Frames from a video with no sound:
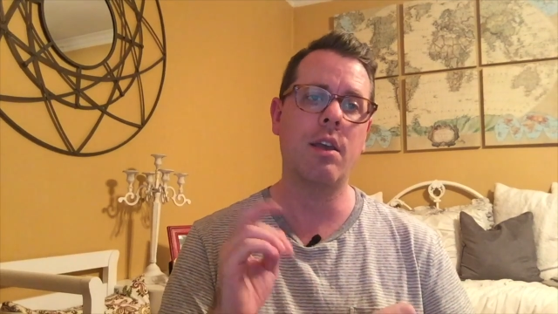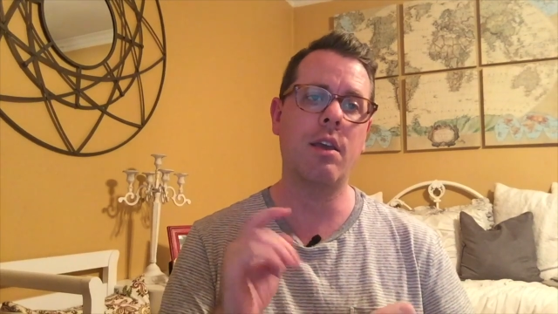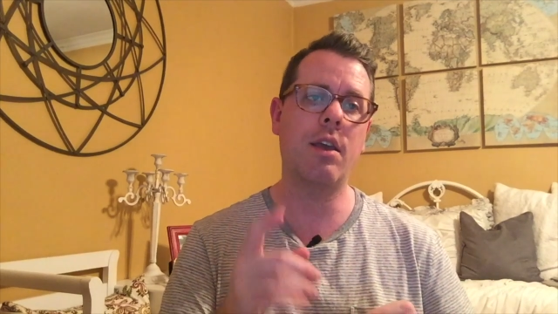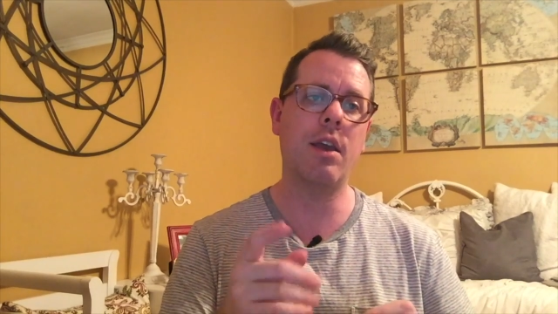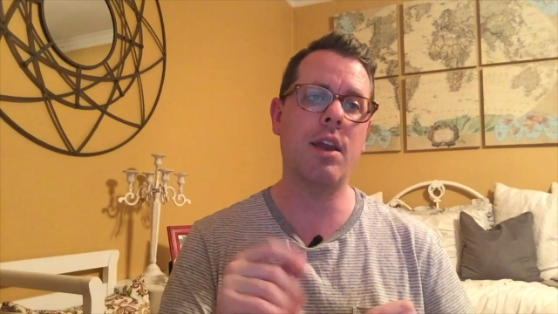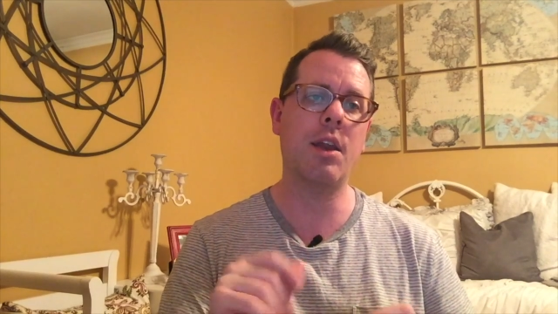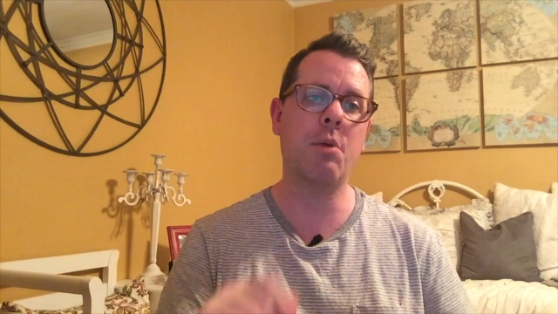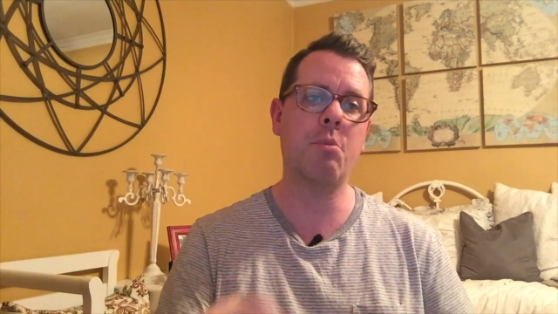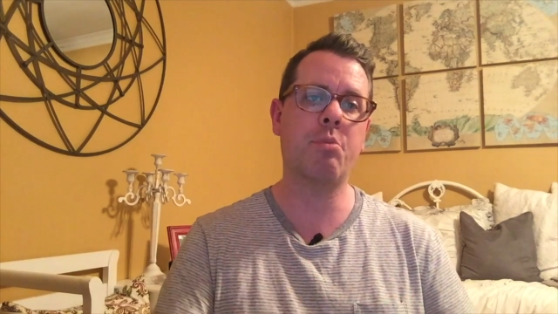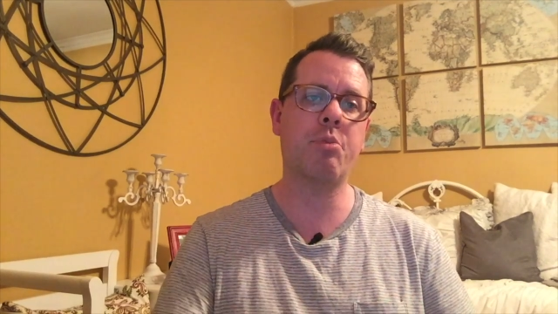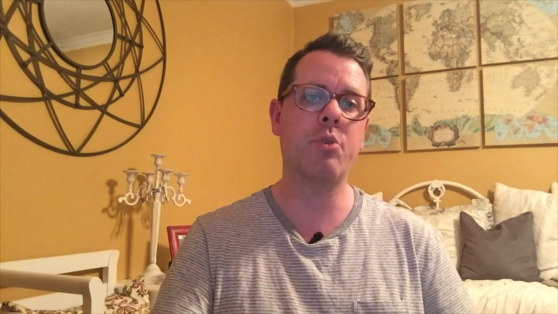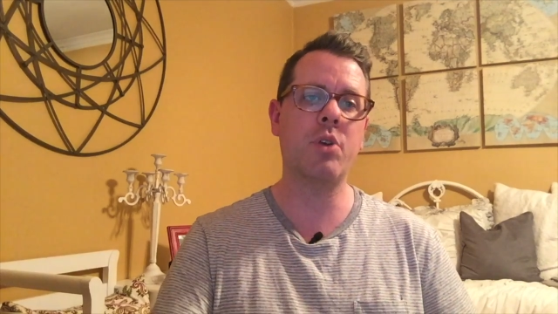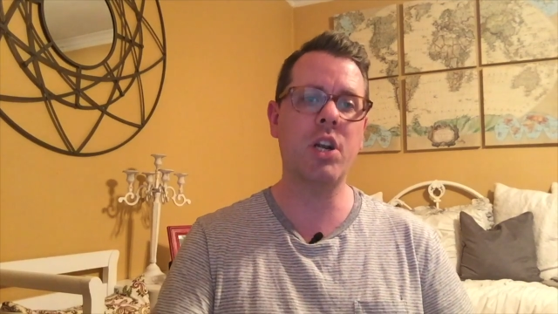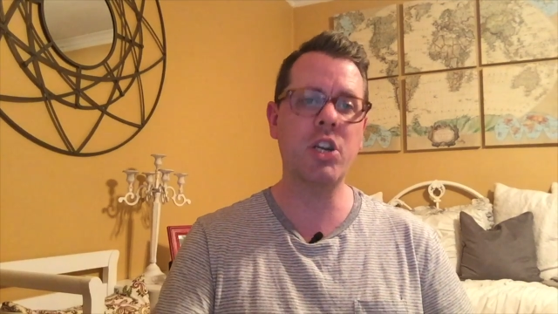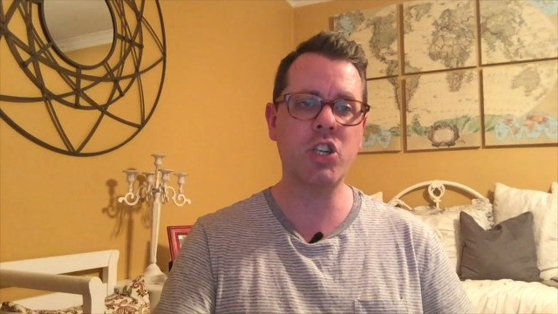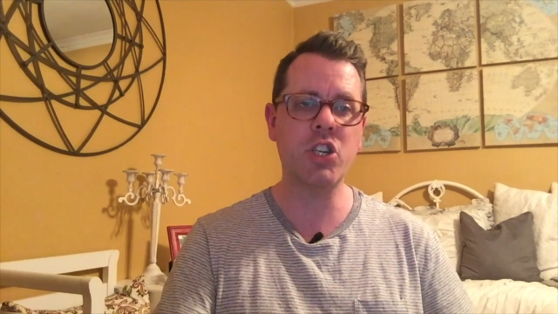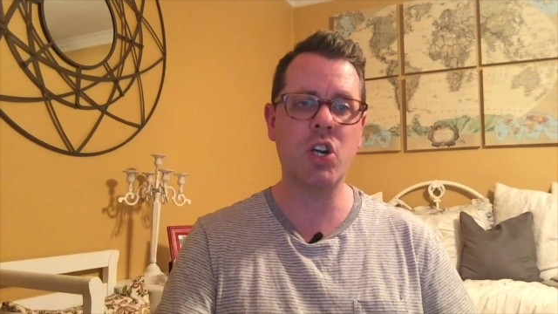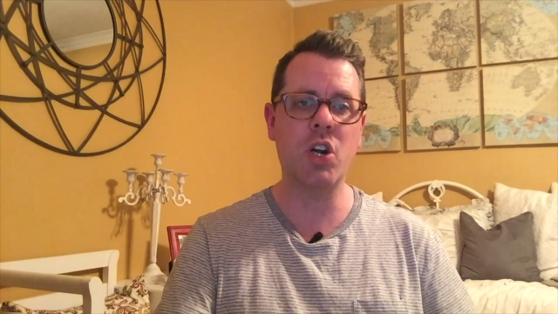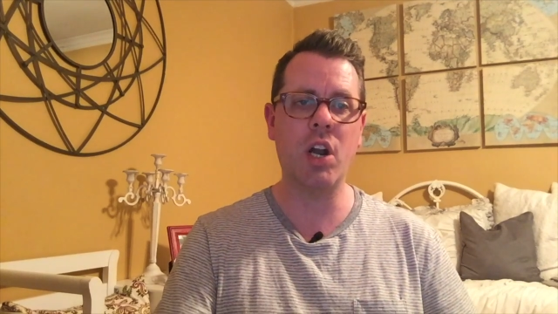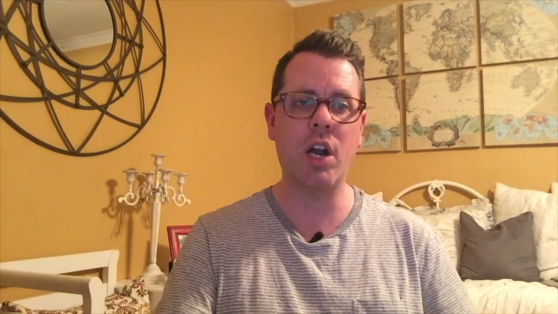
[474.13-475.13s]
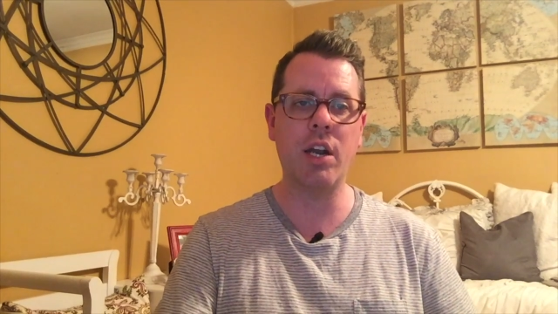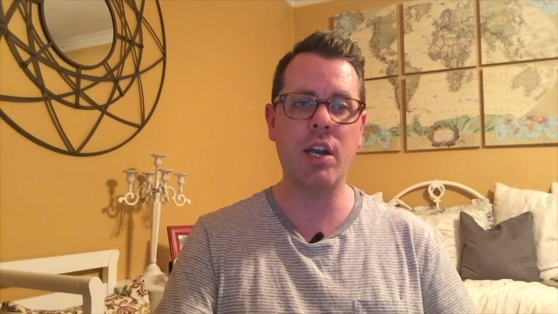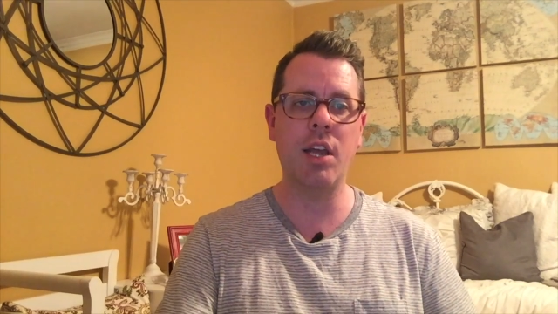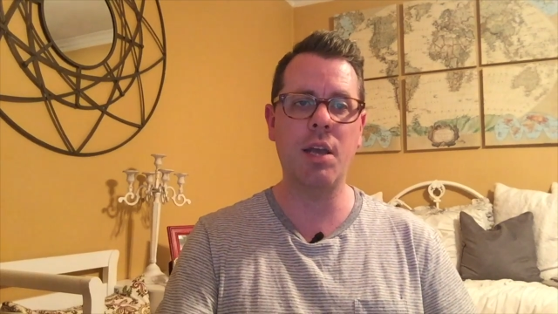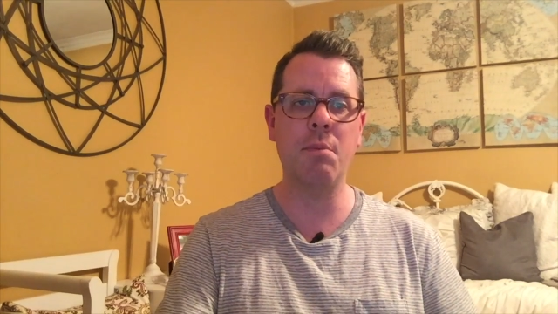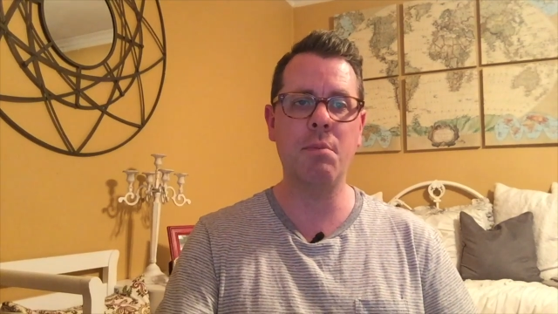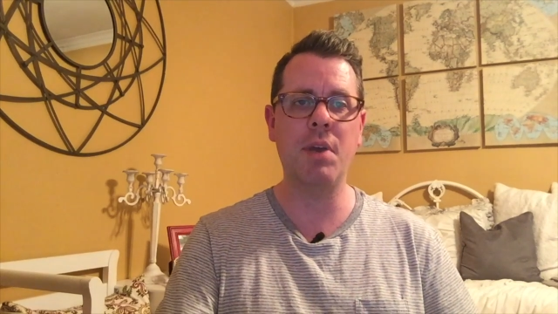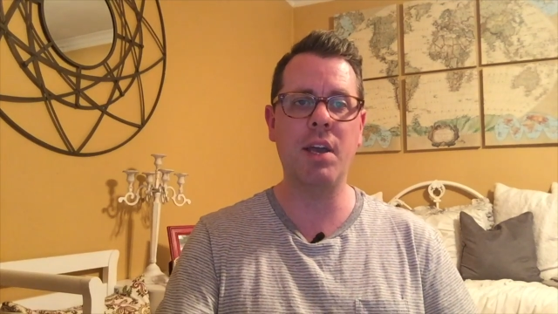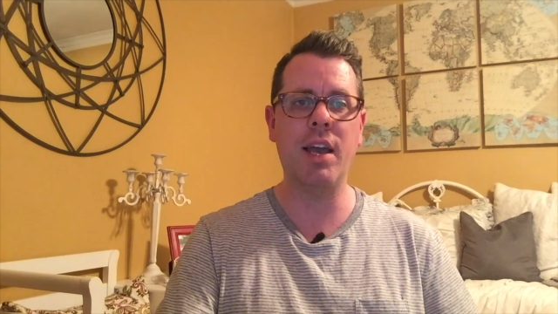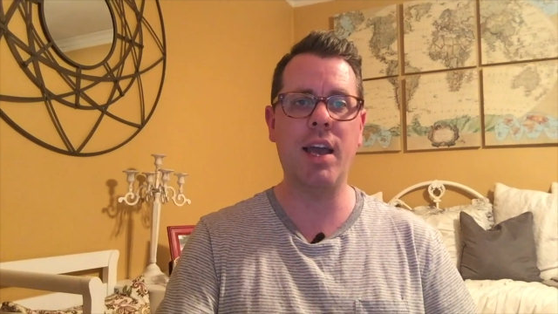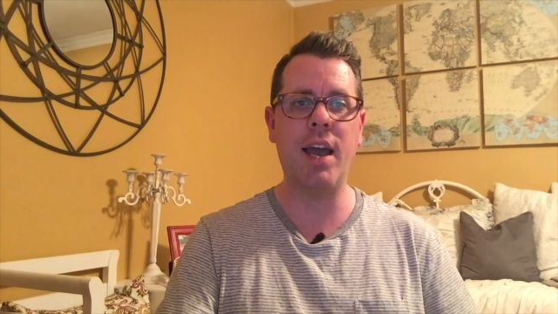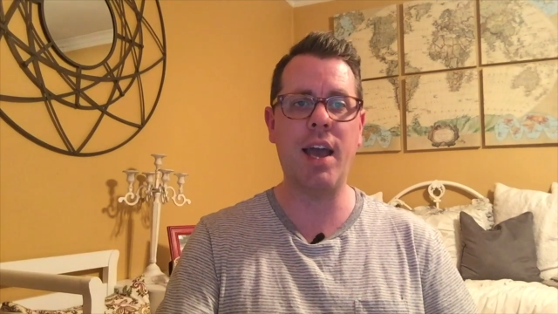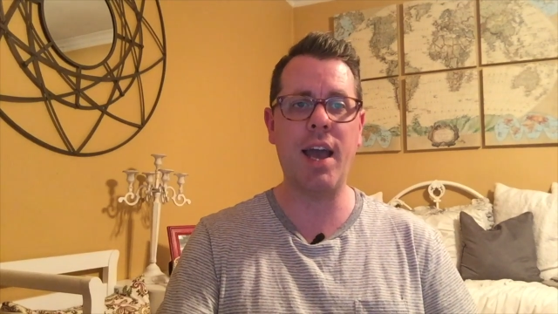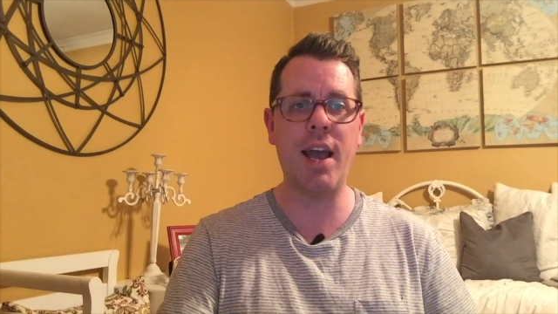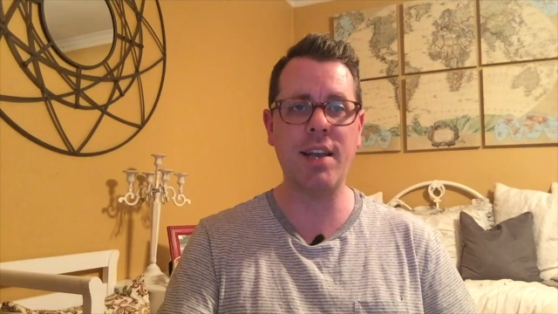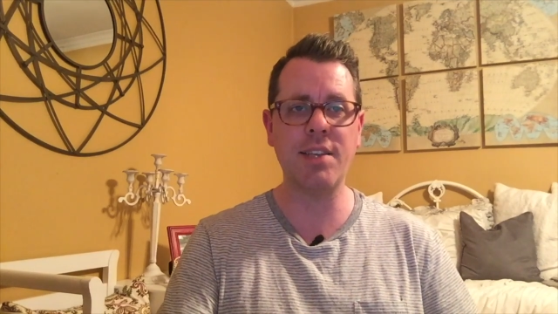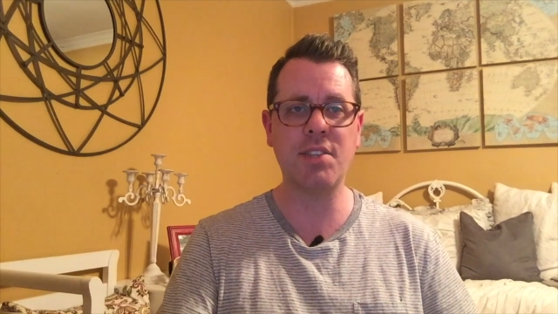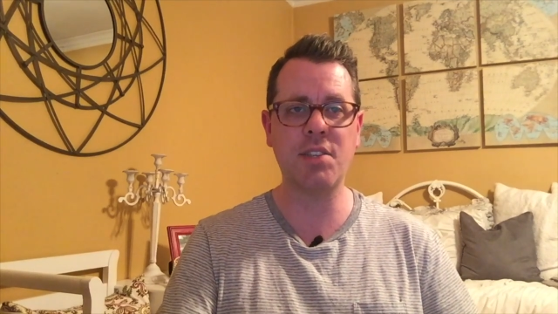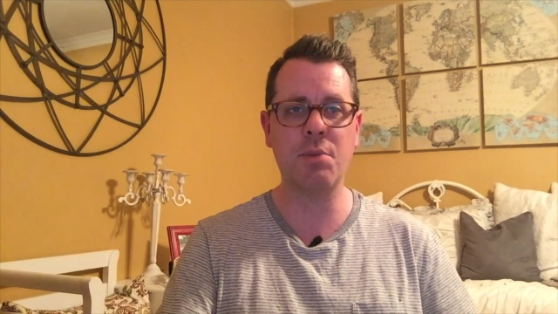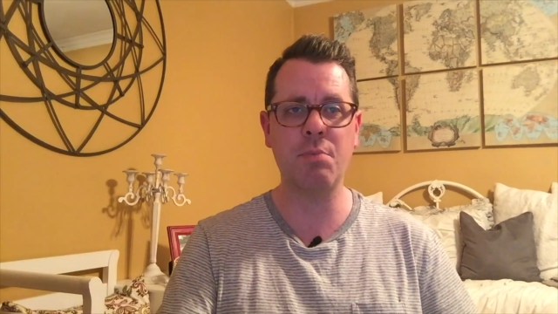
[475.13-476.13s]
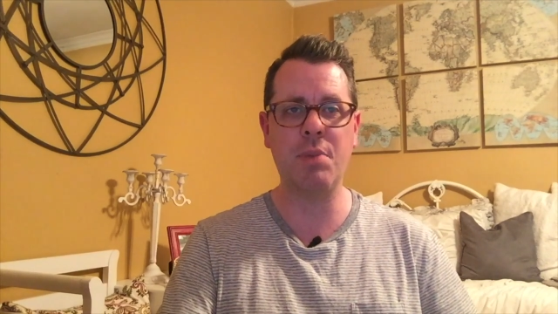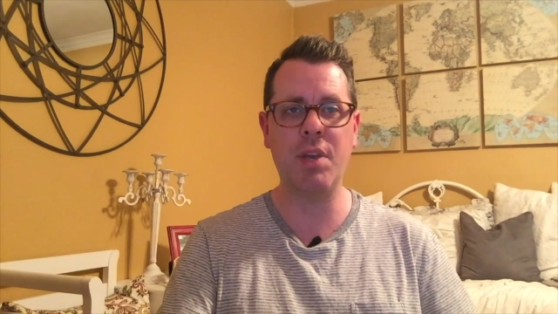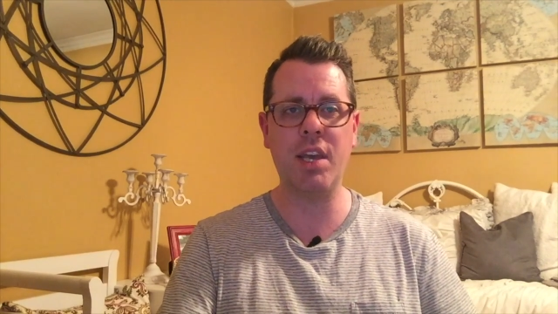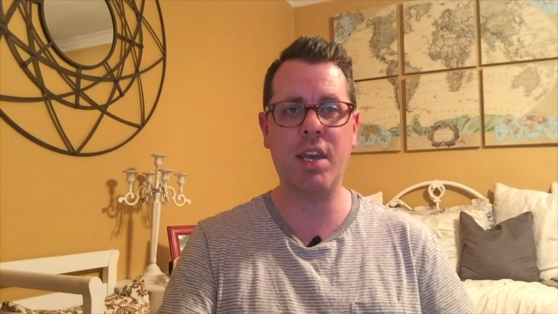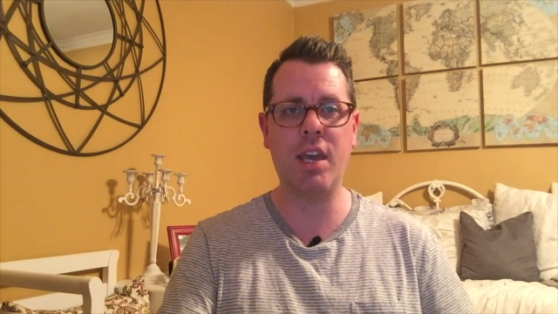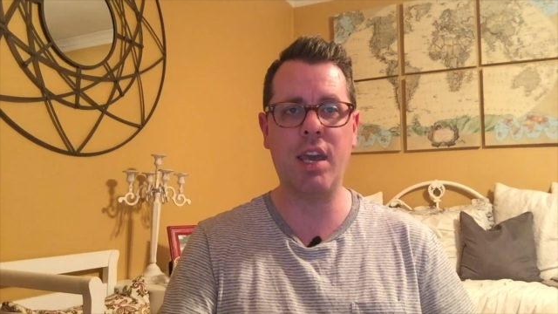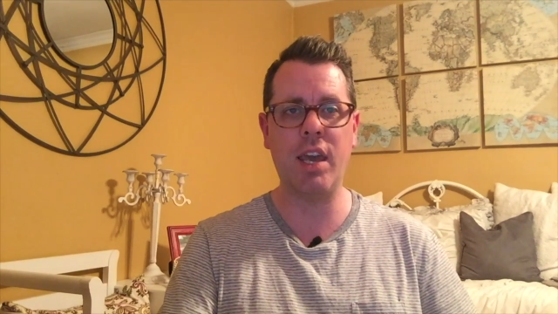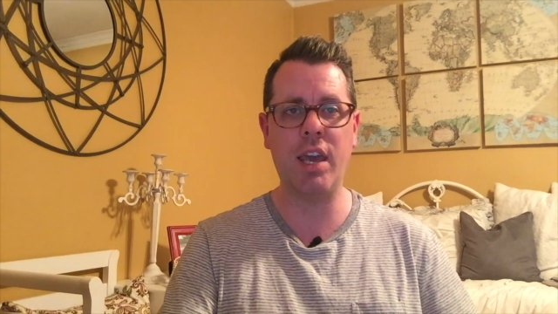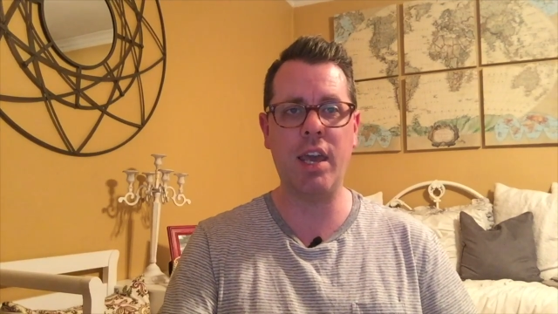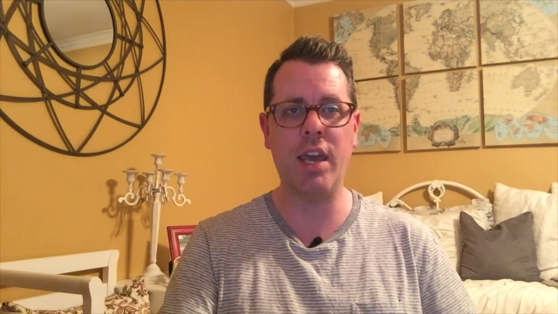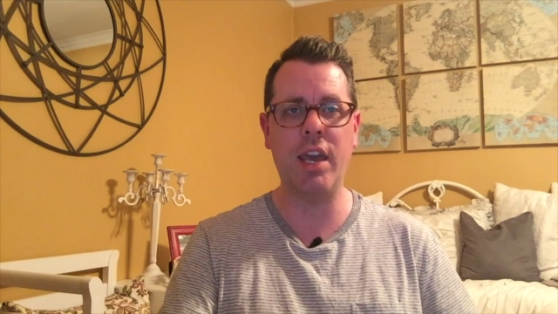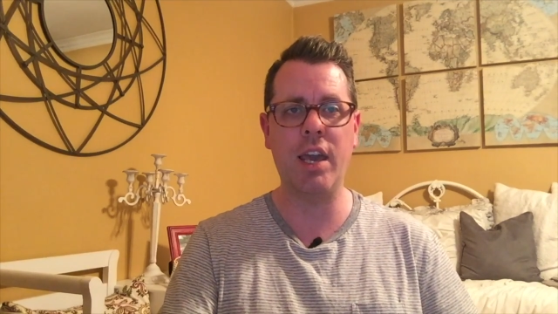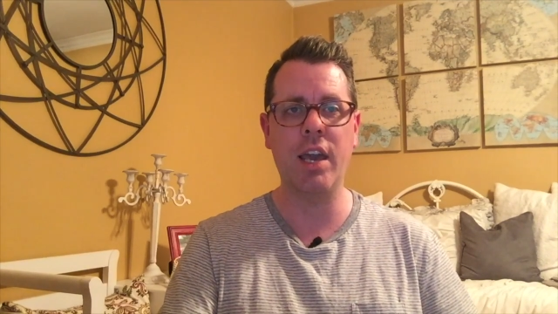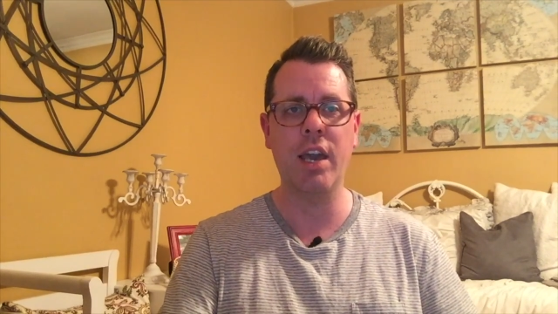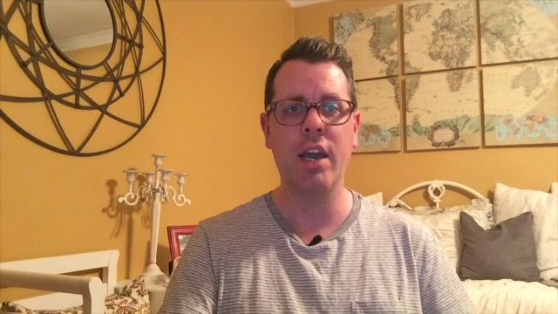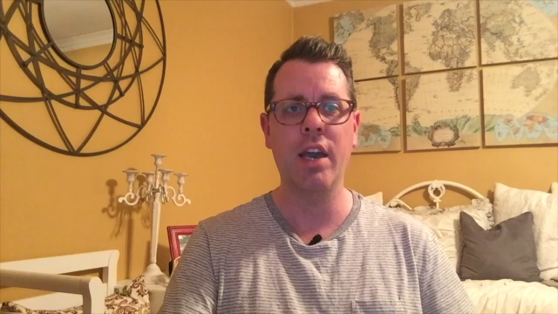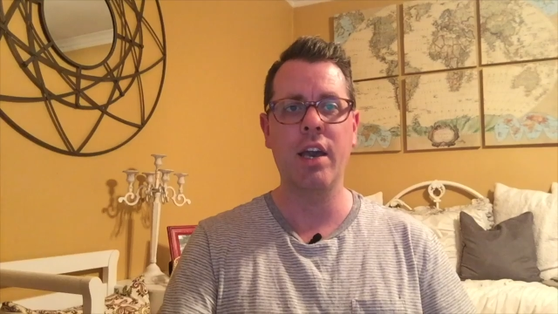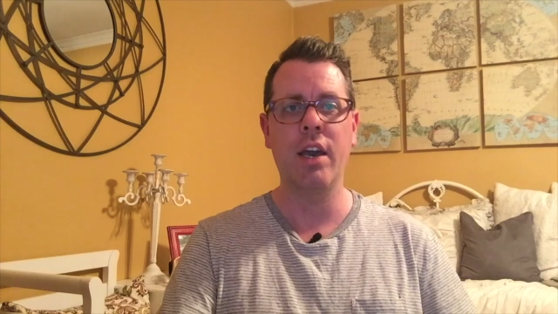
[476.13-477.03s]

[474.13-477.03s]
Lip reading: Getting pressure on him has to be key,